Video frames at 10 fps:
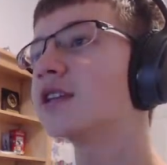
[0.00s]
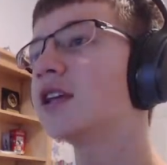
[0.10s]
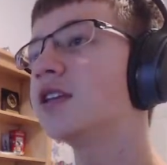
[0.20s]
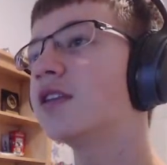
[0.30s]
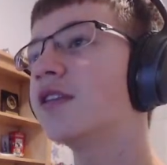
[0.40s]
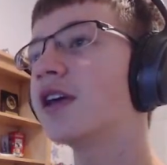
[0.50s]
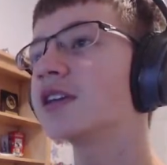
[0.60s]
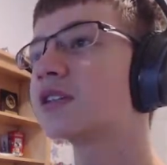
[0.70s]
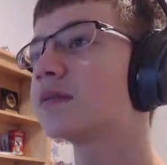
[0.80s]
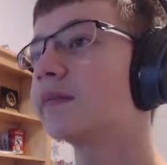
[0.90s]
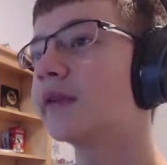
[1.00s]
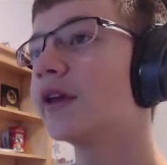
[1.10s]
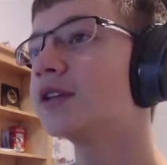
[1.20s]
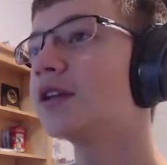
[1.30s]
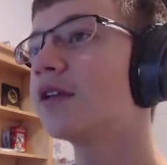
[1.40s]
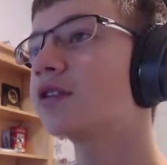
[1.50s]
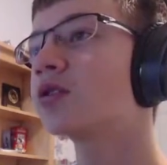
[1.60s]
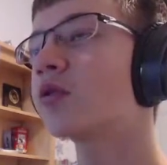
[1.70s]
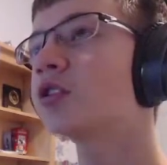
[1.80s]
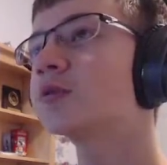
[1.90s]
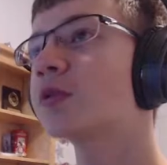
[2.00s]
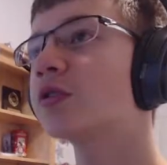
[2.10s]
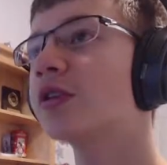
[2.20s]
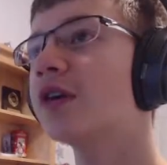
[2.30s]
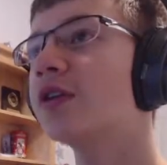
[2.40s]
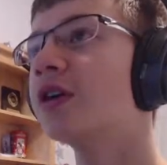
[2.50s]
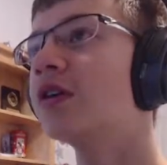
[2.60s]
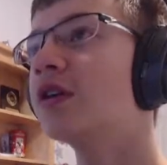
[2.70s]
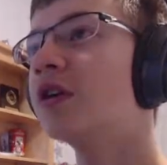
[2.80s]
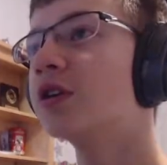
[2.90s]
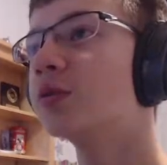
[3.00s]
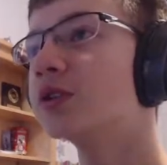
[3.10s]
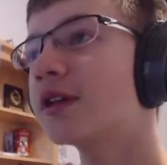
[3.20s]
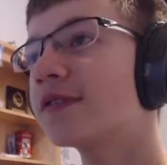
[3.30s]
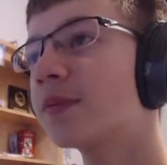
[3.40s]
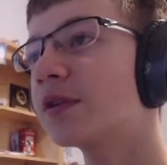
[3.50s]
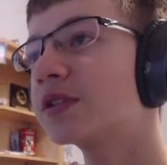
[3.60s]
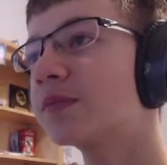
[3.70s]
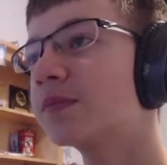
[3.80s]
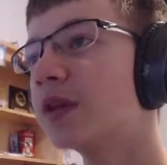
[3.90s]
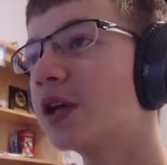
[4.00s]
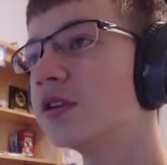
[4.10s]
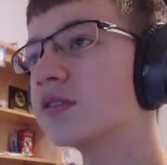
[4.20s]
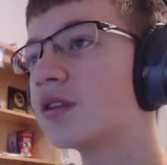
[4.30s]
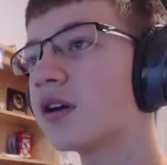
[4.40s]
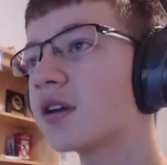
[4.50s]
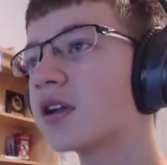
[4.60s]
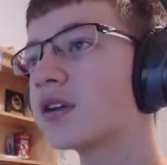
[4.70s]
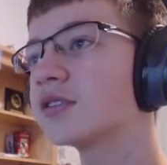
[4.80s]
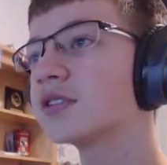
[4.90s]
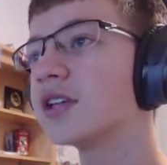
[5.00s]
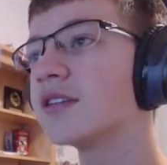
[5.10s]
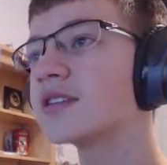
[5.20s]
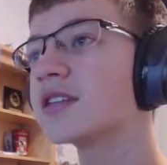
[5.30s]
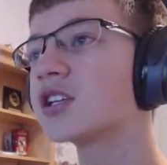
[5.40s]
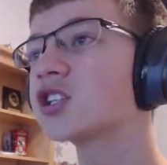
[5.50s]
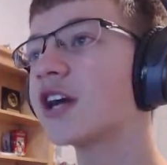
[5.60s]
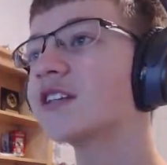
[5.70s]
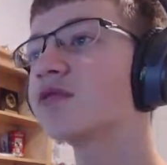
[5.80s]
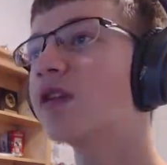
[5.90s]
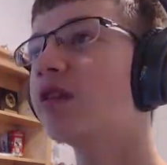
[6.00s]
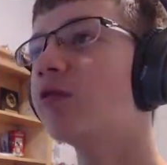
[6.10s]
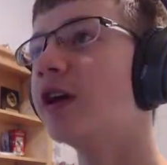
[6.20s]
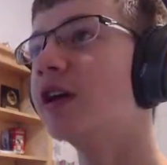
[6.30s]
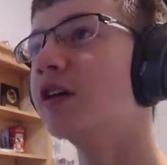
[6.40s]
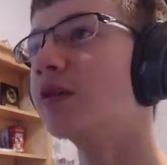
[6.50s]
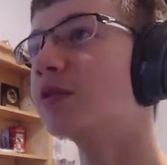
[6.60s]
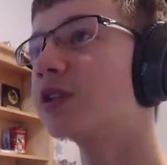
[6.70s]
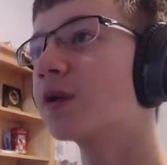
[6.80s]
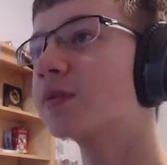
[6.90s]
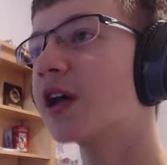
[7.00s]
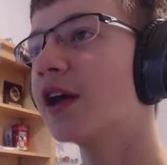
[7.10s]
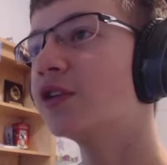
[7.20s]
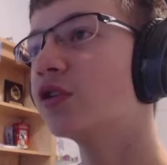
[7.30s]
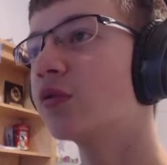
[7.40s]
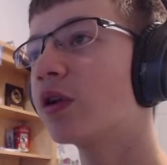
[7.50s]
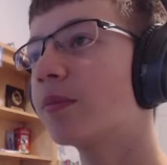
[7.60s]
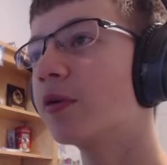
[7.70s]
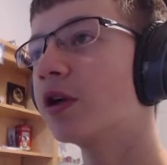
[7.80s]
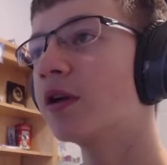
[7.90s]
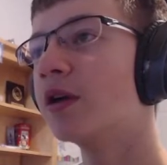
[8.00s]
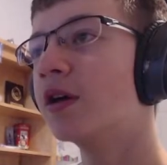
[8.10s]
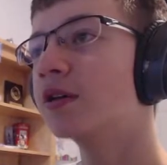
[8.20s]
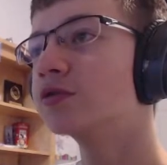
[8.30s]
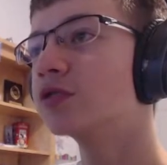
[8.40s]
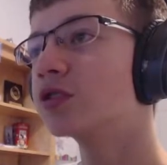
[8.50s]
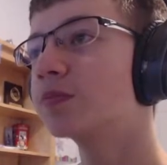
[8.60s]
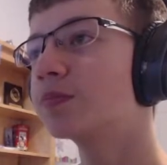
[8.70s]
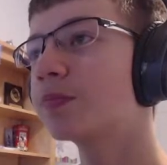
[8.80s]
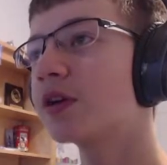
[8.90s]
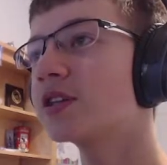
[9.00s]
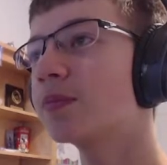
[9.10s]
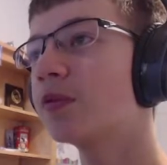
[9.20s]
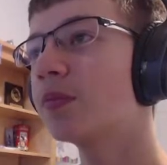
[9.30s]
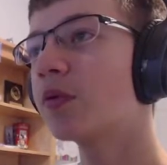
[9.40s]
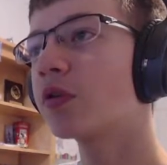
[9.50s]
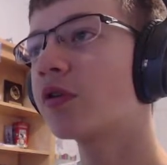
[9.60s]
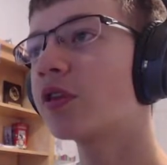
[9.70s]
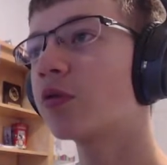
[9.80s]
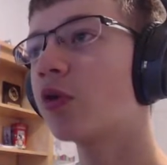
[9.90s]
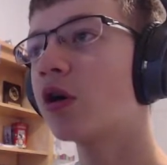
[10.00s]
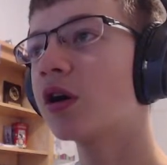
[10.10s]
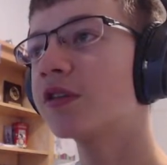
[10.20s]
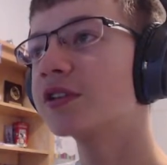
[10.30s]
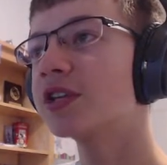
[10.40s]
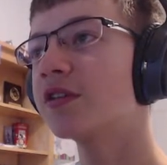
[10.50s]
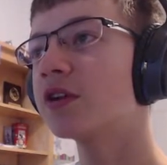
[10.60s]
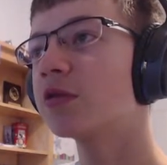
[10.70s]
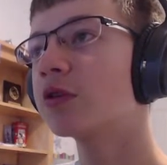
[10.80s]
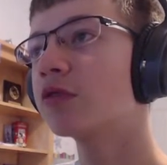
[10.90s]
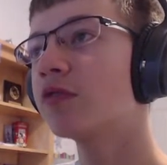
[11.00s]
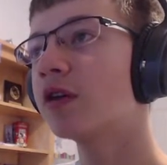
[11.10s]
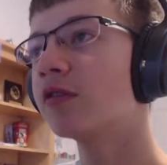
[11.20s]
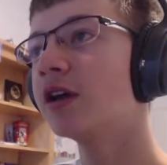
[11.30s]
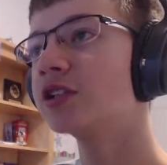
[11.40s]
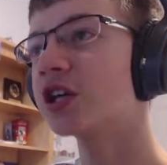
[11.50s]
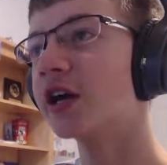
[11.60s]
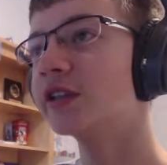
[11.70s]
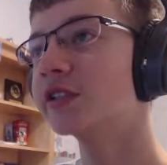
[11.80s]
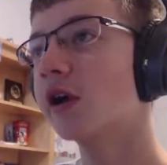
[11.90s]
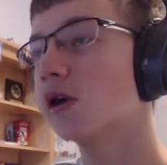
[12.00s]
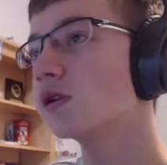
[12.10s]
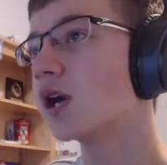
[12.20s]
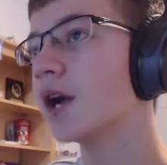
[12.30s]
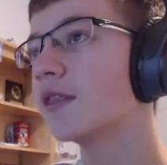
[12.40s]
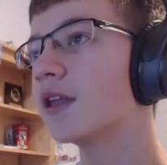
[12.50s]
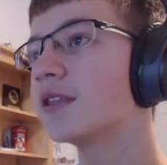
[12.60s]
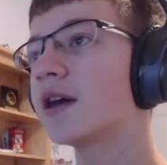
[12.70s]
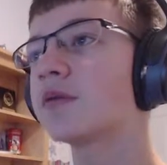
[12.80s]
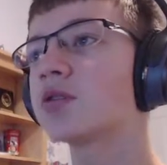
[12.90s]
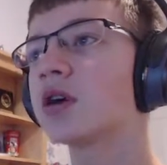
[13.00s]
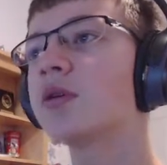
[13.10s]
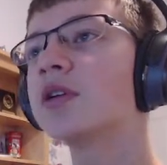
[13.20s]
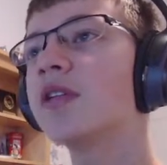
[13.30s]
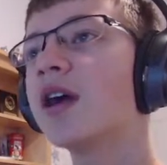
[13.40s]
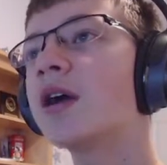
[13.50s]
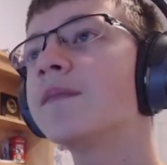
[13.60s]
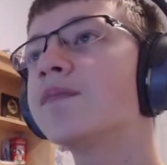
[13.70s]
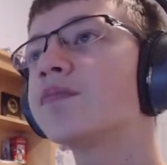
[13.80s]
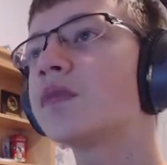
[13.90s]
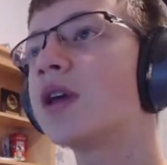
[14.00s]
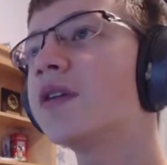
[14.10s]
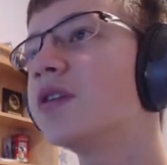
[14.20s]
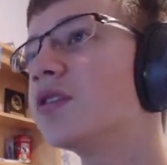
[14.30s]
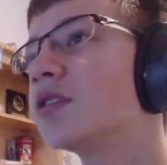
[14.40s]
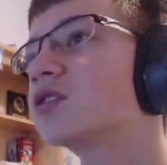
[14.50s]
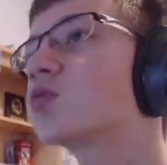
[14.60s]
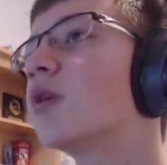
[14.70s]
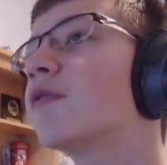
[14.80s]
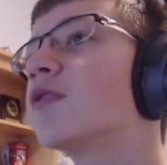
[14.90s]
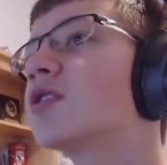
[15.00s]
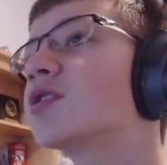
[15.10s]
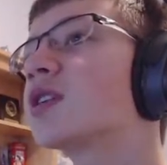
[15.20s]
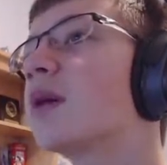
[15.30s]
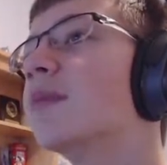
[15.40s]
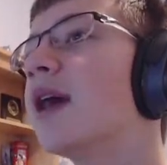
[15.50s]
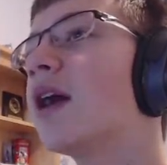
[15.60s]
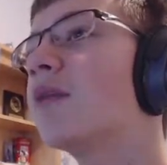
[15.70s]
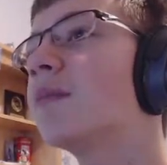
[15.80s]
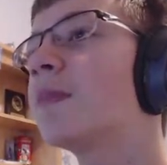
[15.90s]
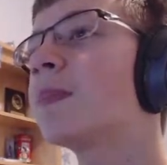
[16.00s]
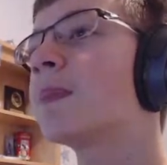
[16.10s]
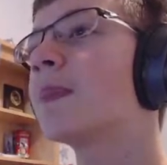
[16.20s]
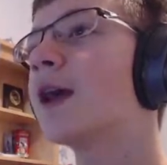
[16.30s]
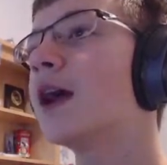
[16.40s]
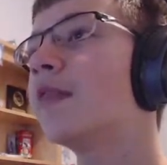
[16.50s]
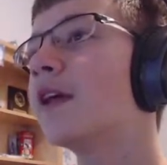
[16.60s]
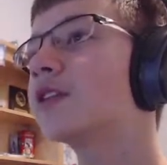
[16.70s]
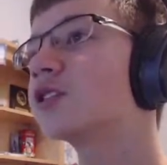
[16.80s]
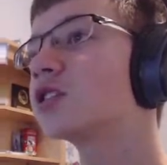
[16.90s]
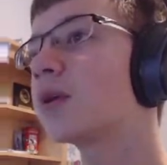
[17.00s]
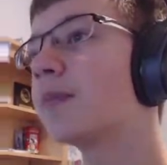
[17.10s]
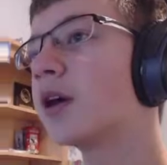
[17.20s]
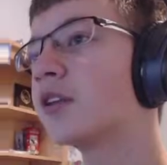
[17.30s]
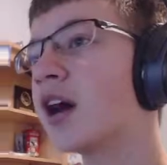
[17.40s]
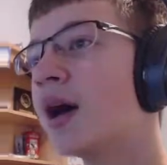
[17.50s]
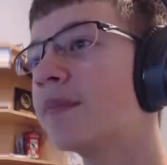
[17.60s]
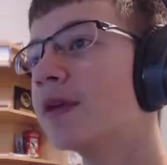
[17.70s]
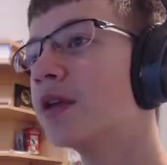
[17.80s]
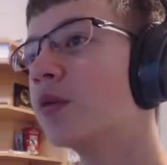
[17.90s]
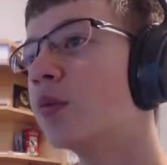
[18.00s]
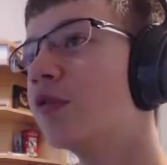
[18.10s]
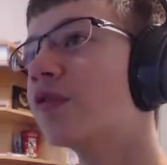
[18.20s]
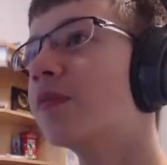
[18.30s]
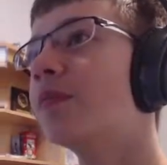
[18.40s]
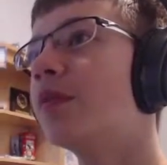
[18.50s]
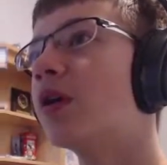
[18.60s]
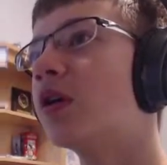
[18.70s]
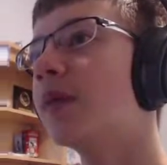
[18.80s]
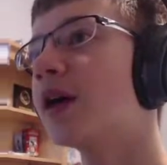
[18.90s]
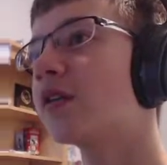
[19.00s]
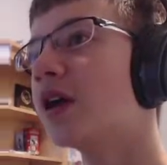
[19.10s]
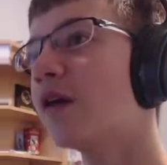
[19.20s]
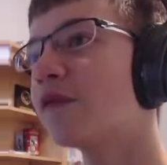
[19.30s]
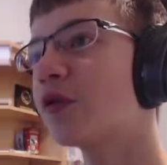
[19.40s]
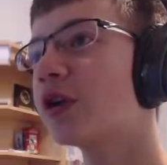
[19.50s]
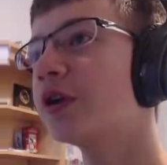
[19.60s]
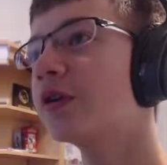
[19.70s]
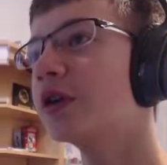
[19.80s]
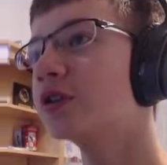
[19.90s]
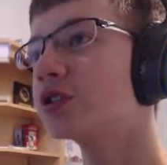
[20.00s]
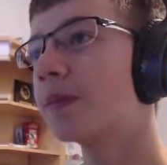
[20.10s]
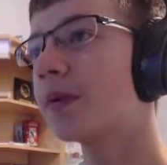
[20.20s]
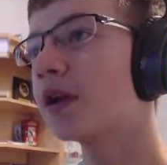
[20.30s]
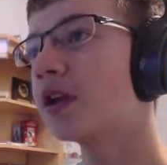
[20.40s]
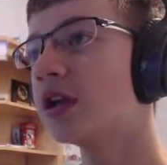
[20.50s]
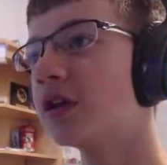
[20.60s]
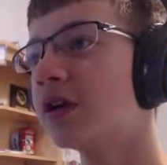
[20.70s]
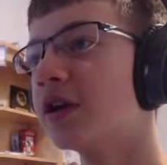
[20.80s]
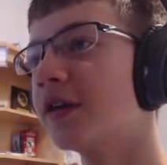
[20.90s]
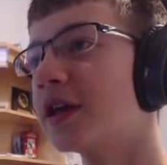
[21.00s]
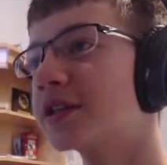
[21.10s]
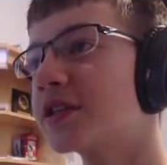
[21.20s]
into this. And you see there's an orange portal down here. We just have to place and you can also see this thing shines a red light, which helps guide you to where to put it. So just place the blue portal on the wall, on the ceiling where the red light shines, and then that will go into there. And then you can just wait for this to come down, and then just jump on top, and it will move automatically up for you. Jump onto here, and that's